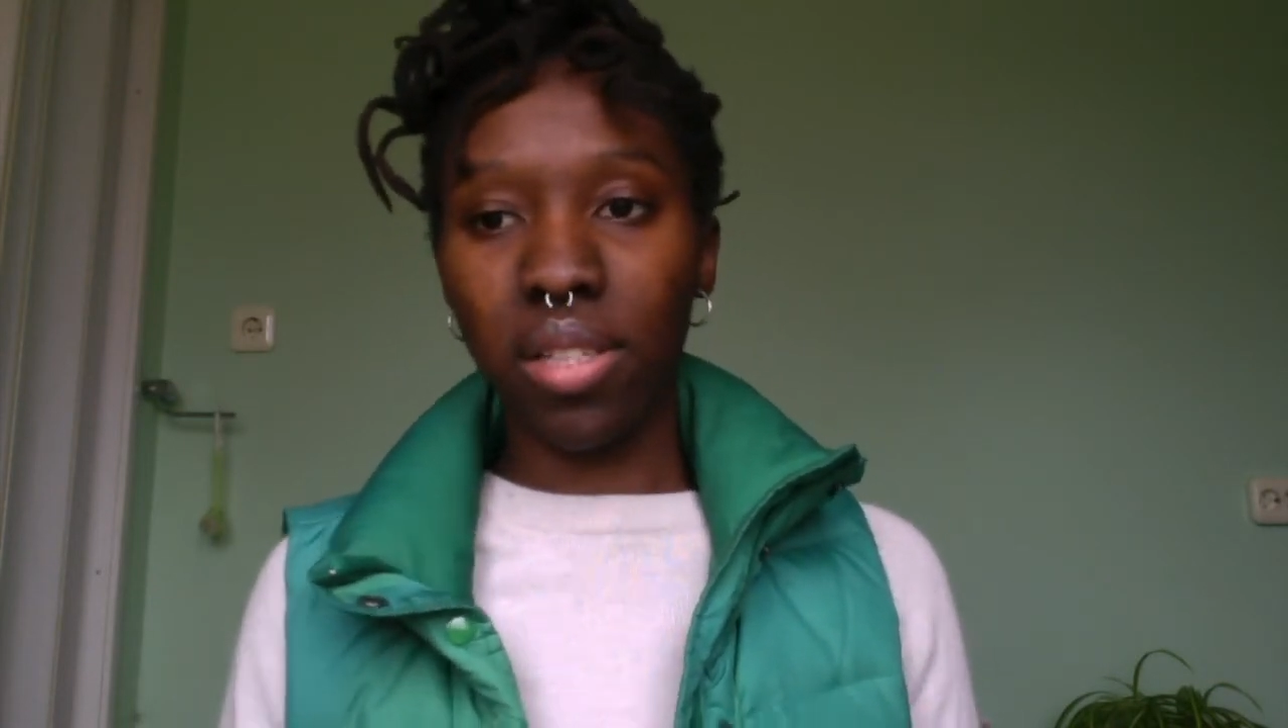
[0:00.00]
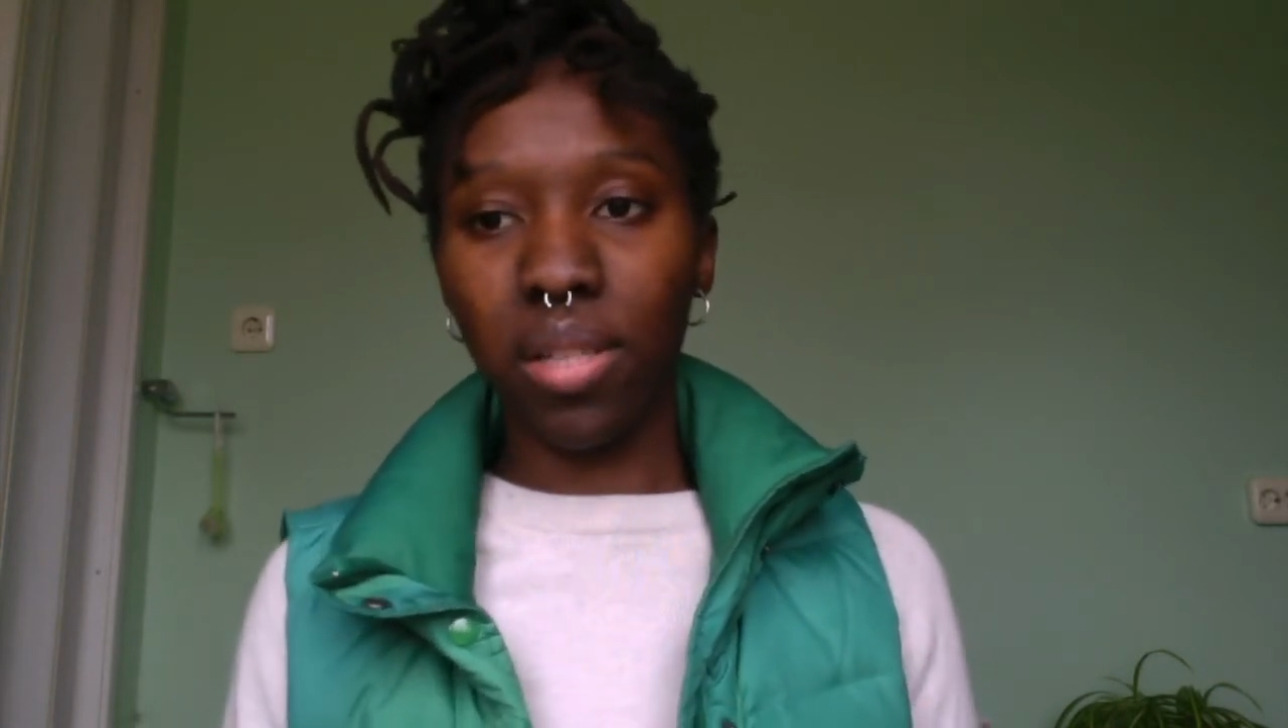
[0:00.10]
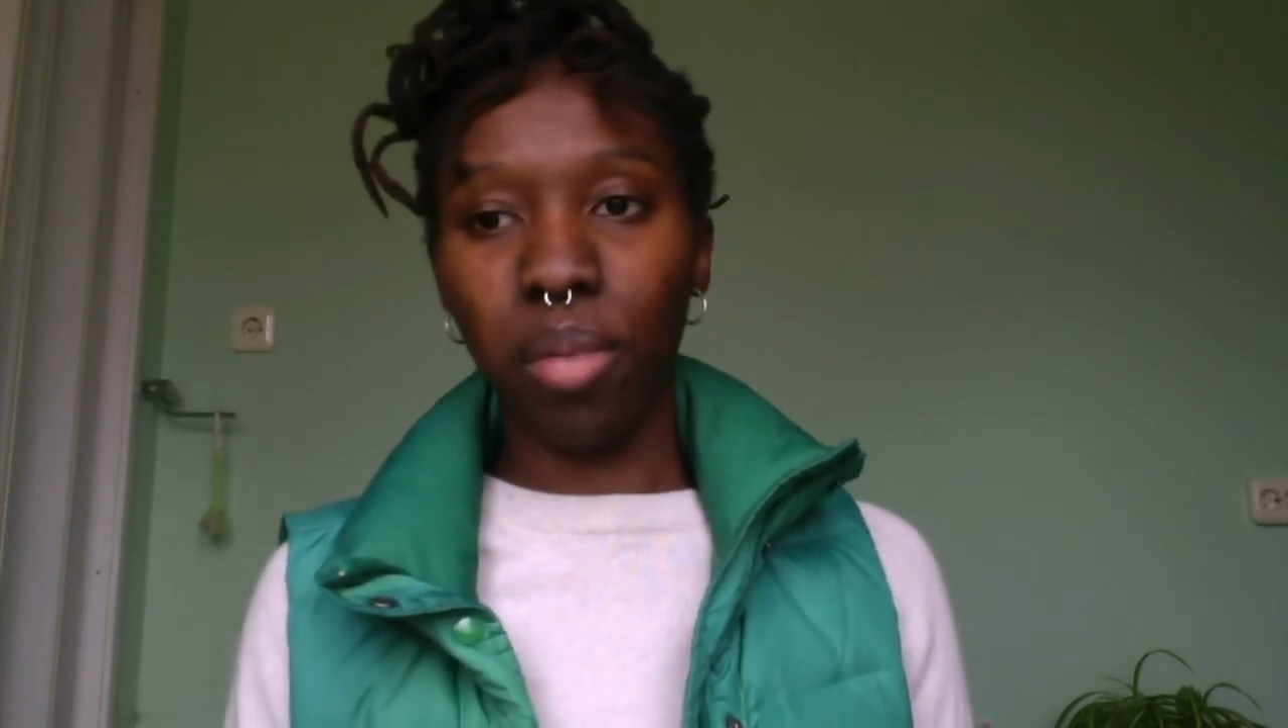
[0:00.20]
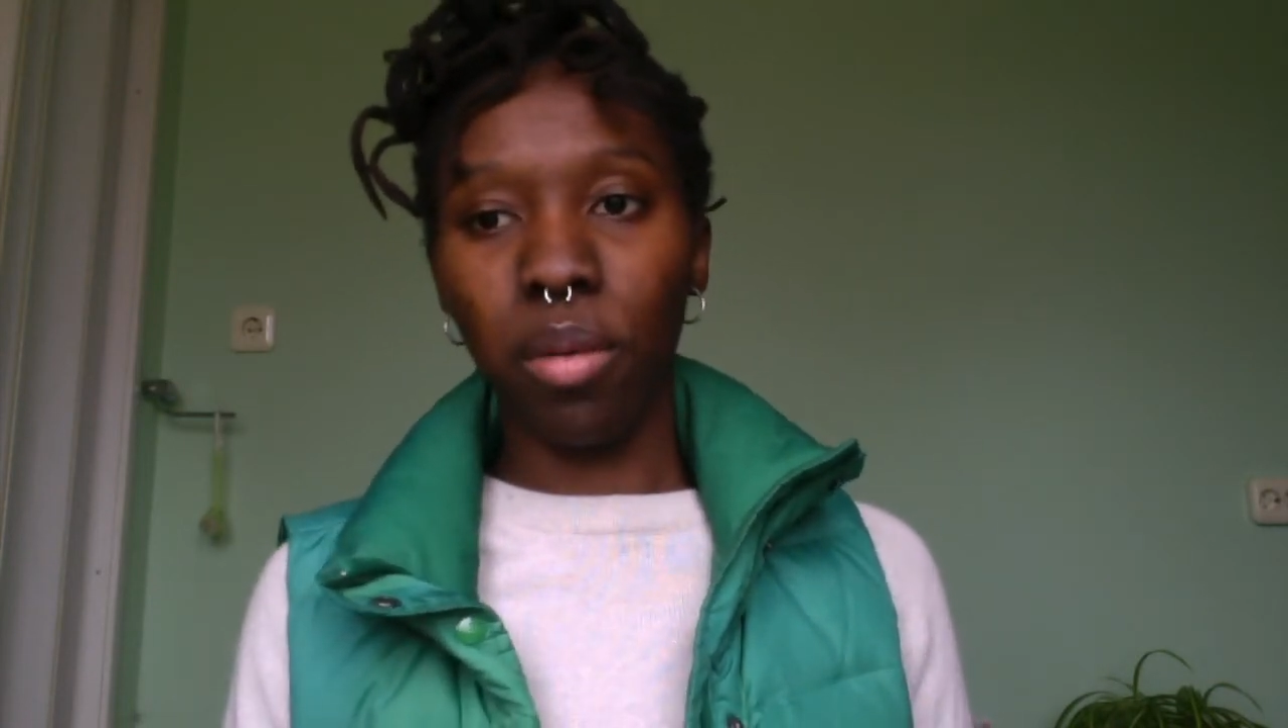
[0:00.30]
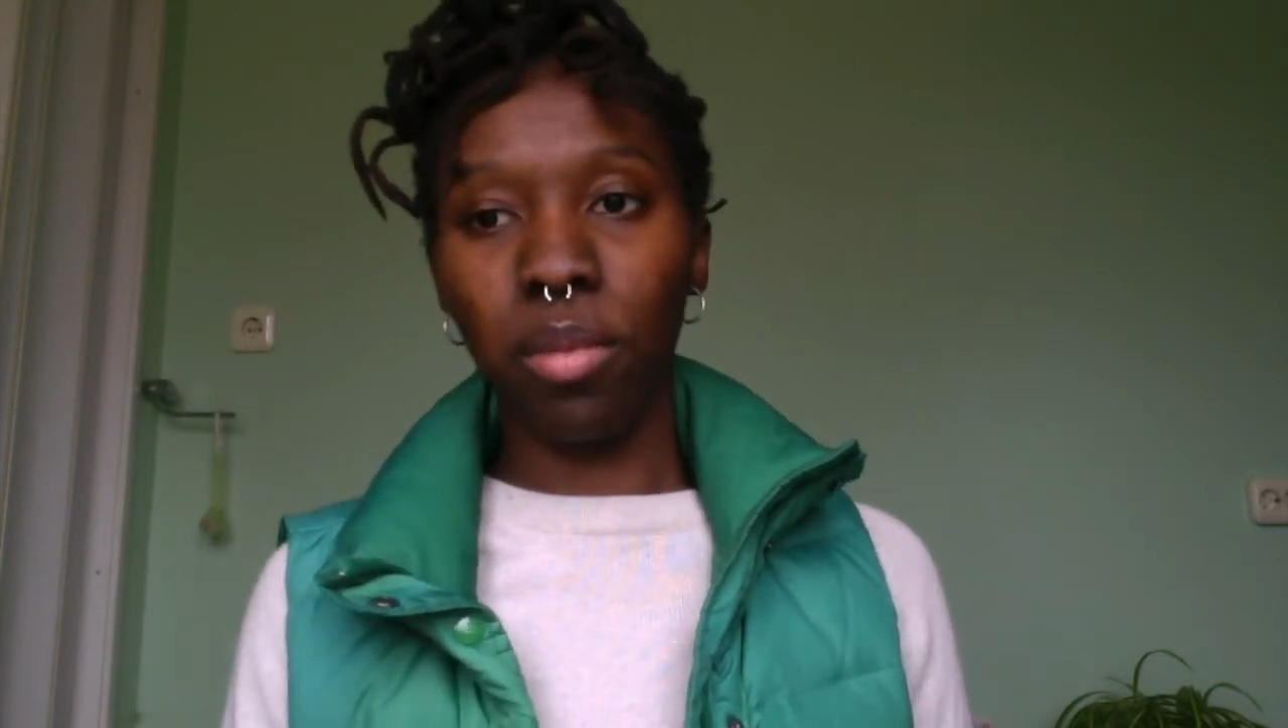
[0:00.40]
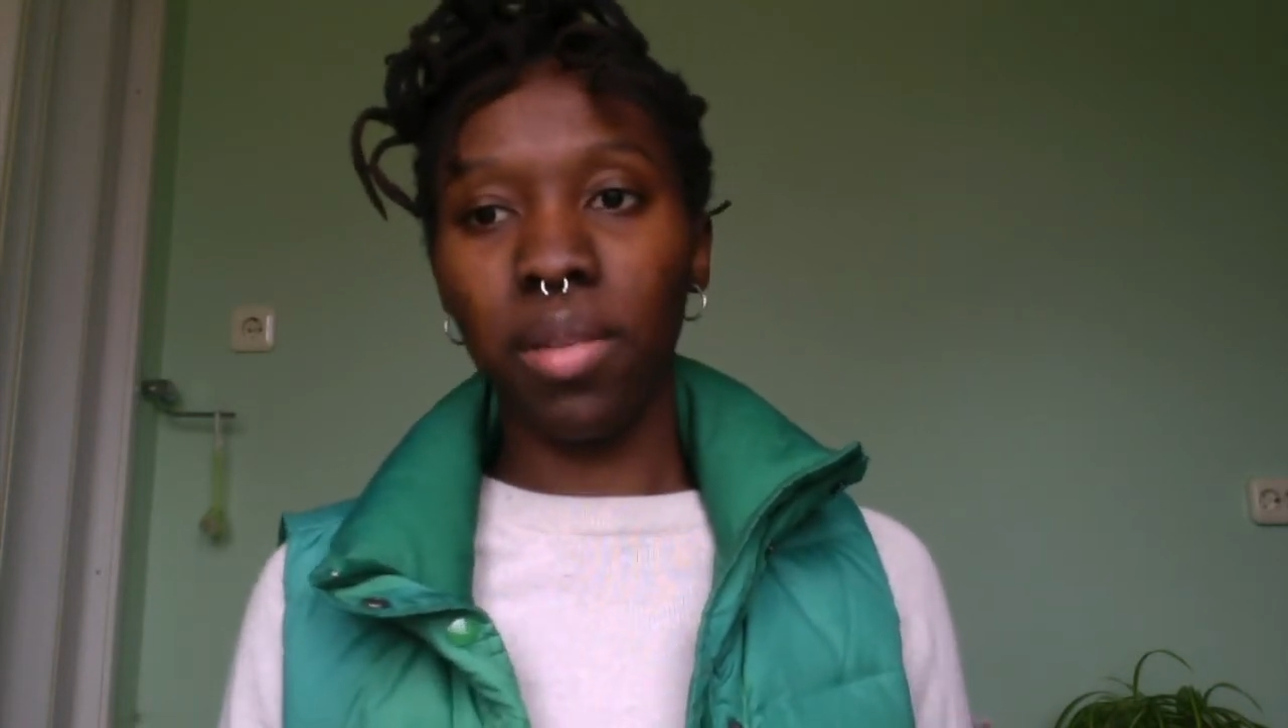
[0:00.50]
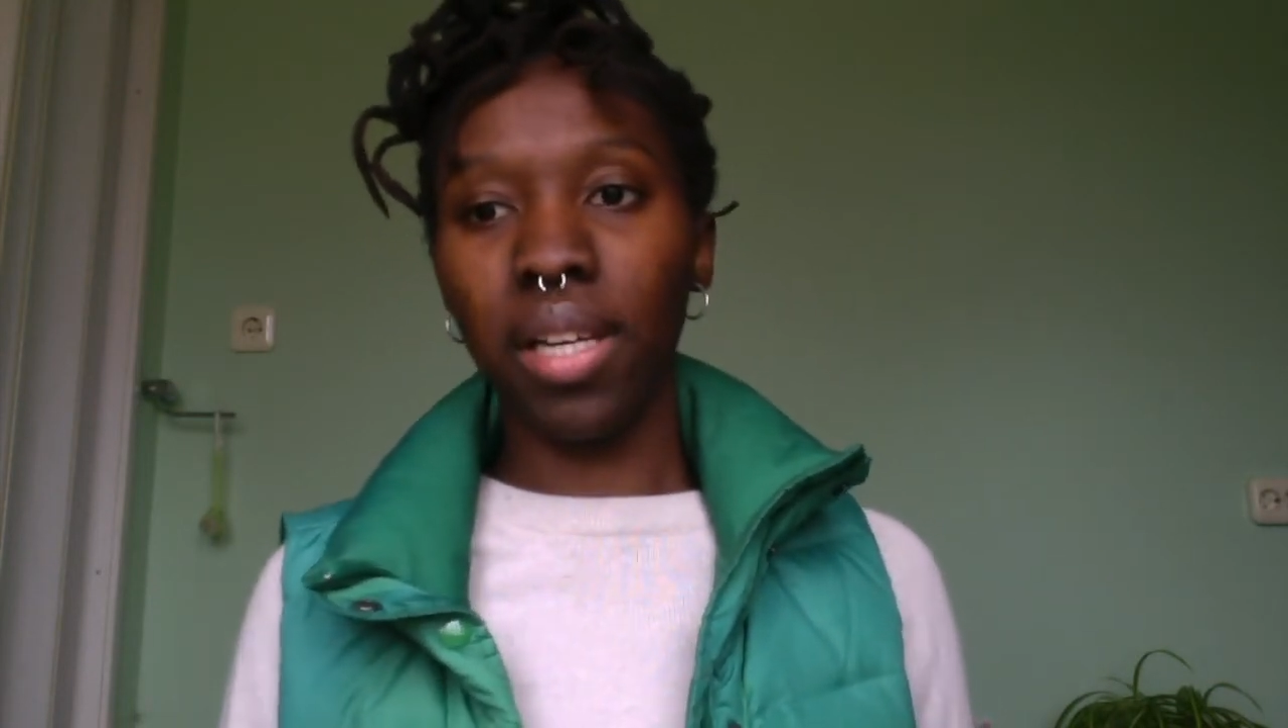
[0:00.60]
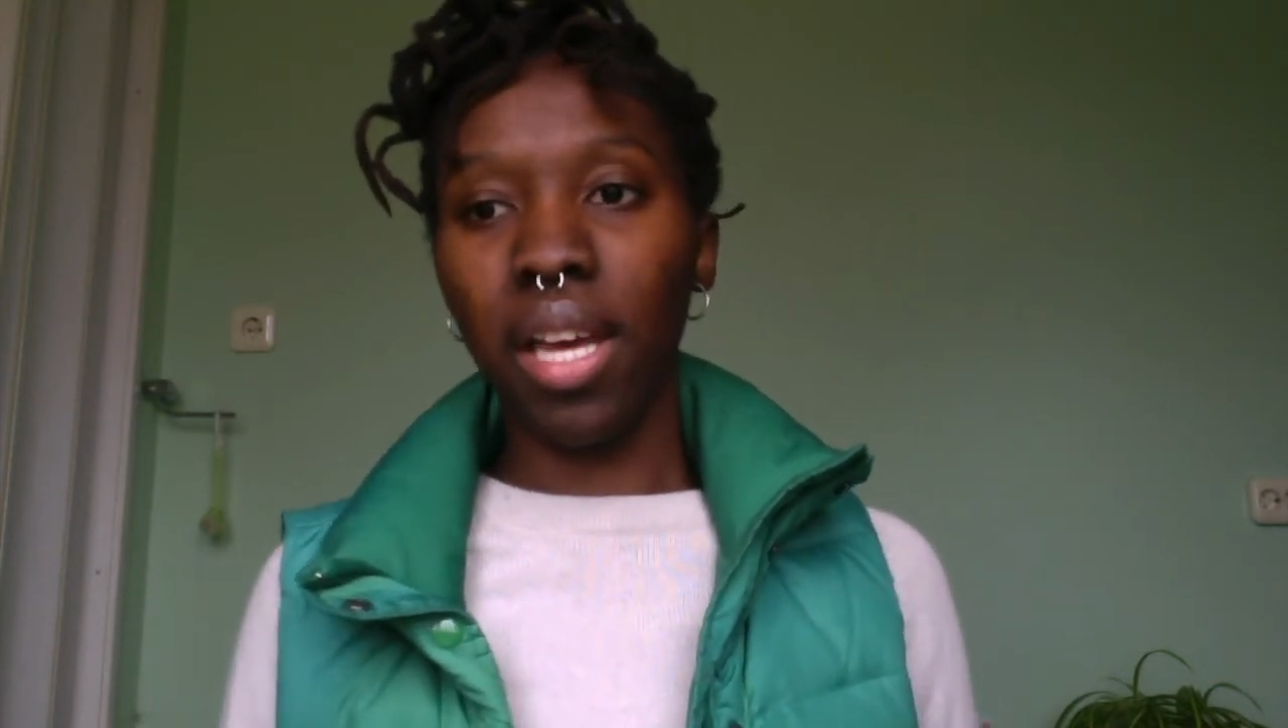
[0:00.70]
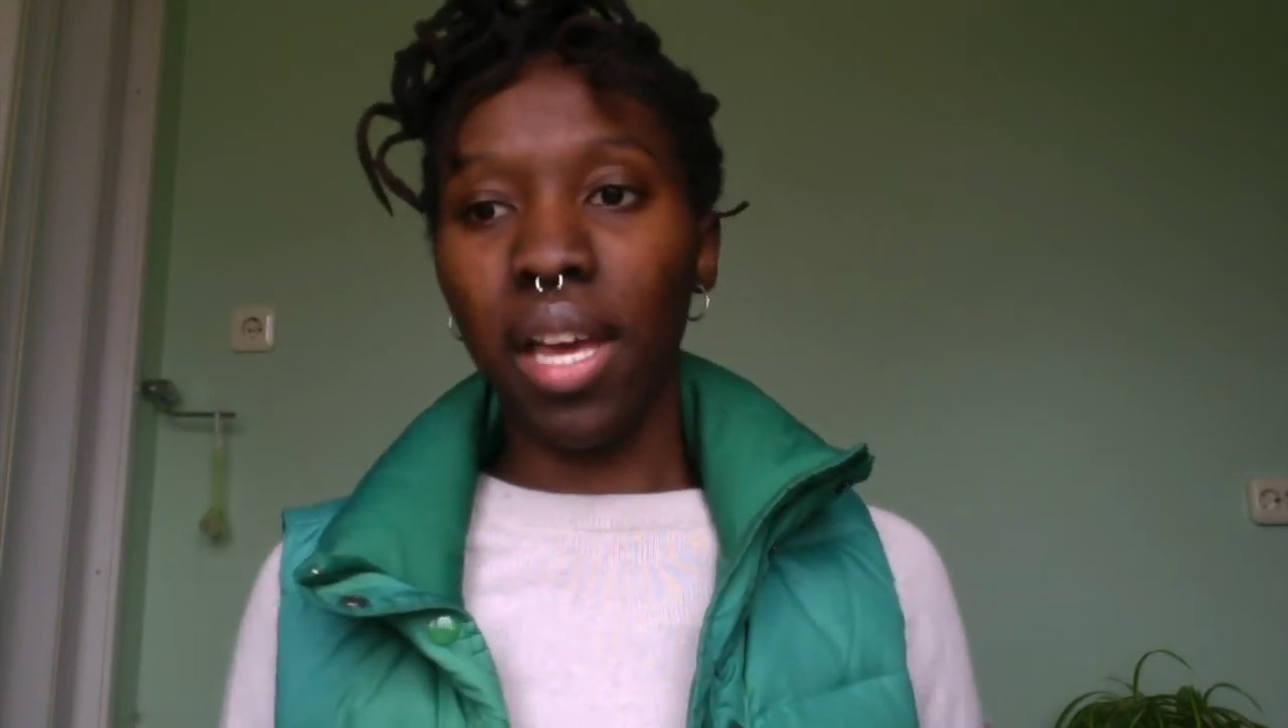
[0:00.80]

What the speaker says: is probably